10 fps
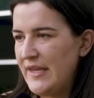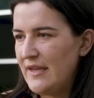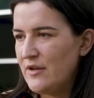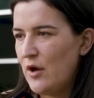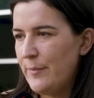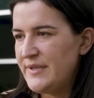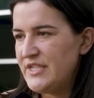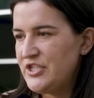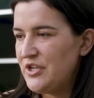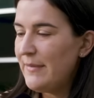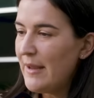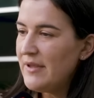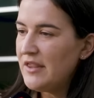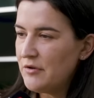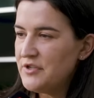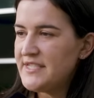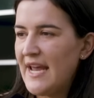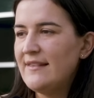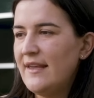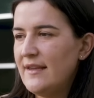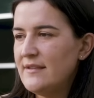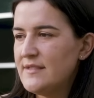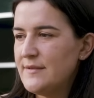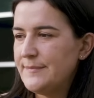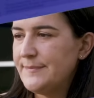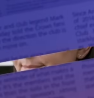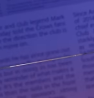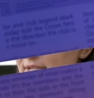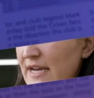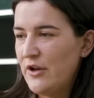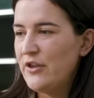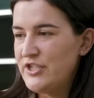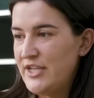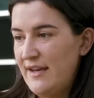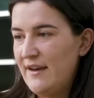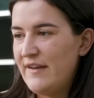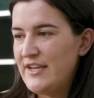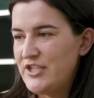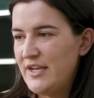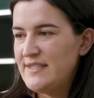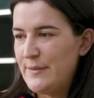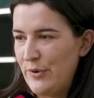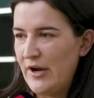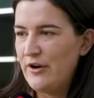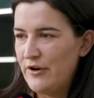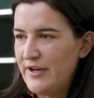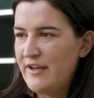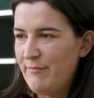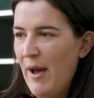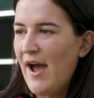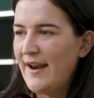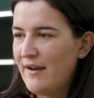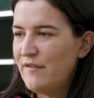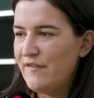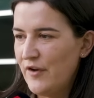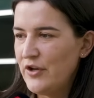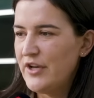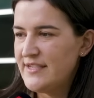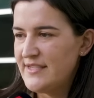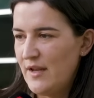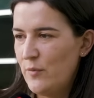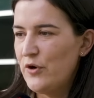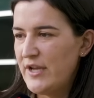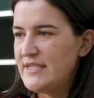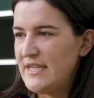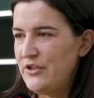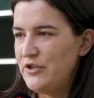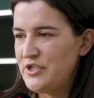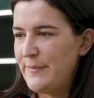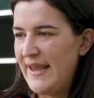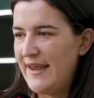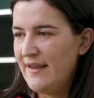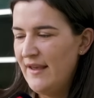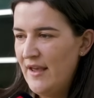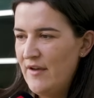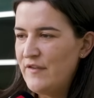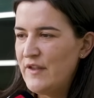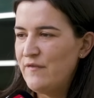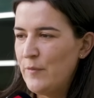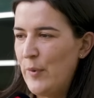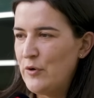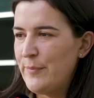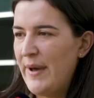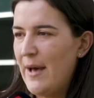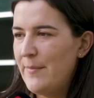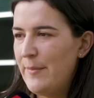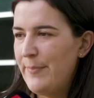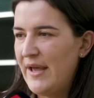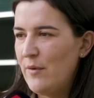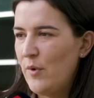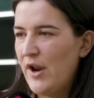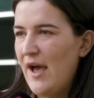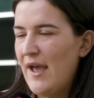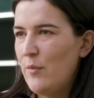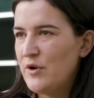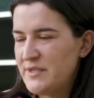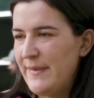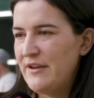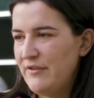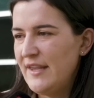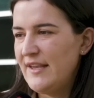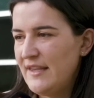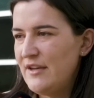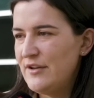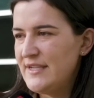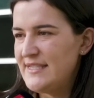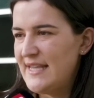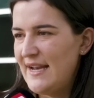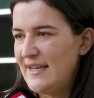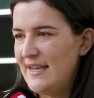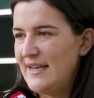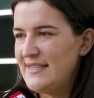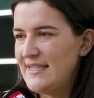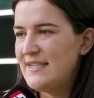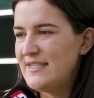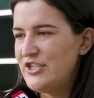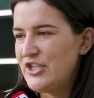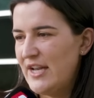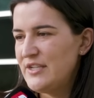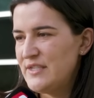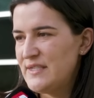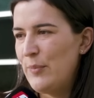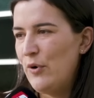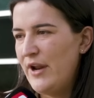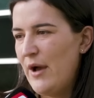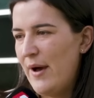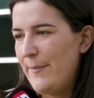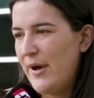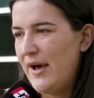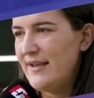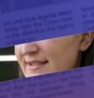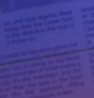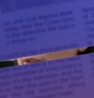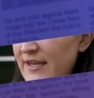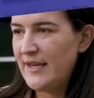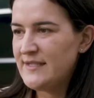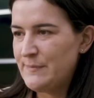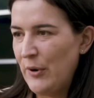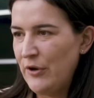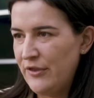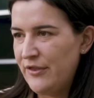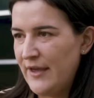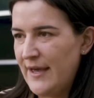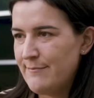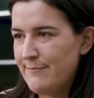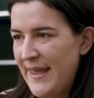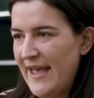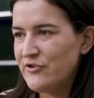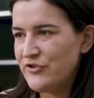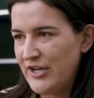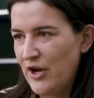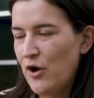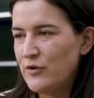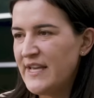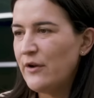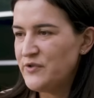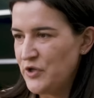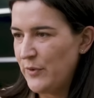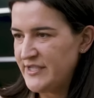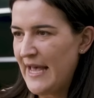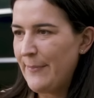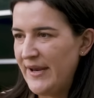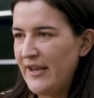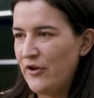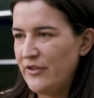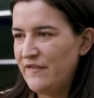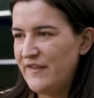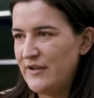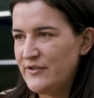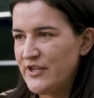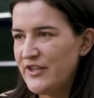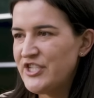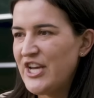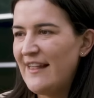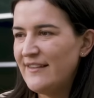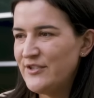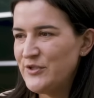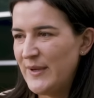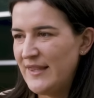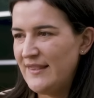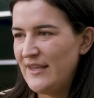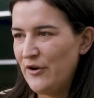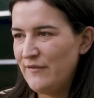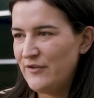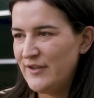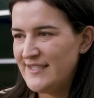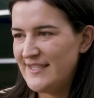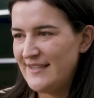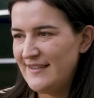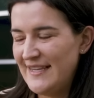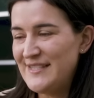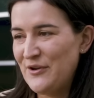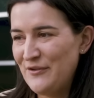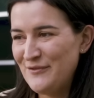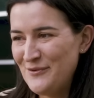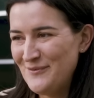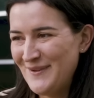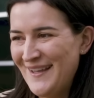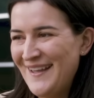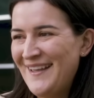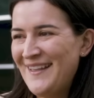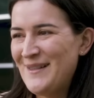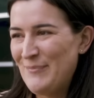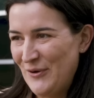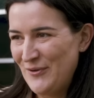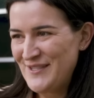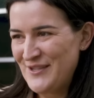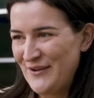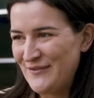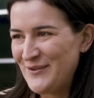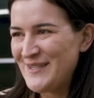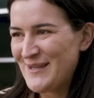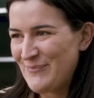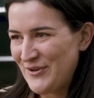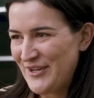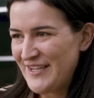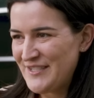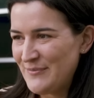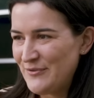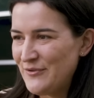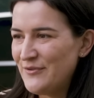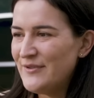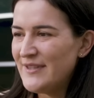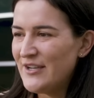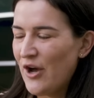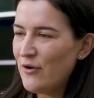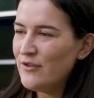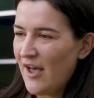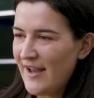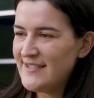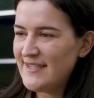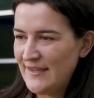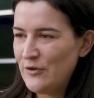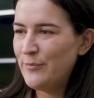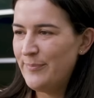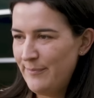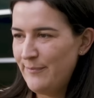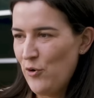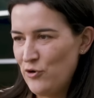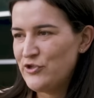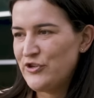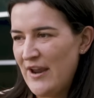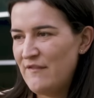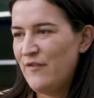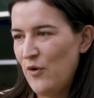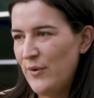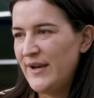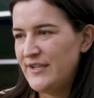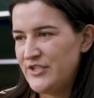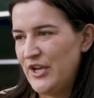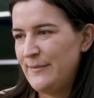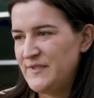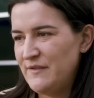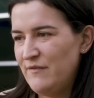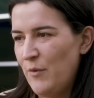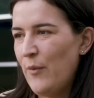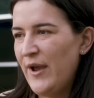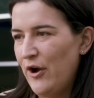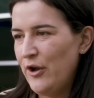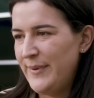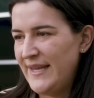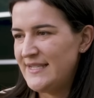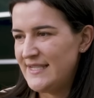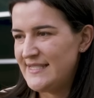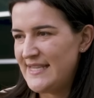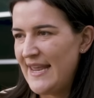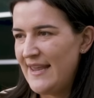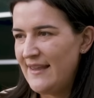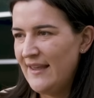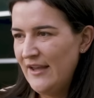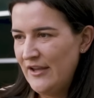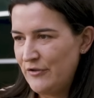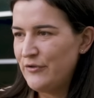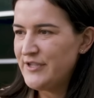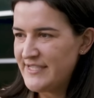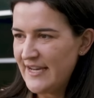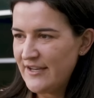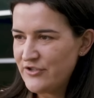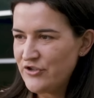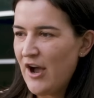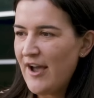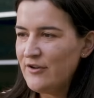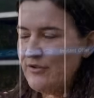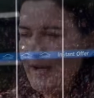in competition, maybe through state leagues. Technology and innovation is a priority of mine and a focus, and it will continue to be for the football department. But what I want to make really clear is that it is in addition and to support our umpires. It's both boundary goals and also what's happening on the field. So the challenge with the oval is it is oval. The ball is oval, it's unpredictable. The goal line is a little more straightforward in terms of what we're hoping to see through the second trial.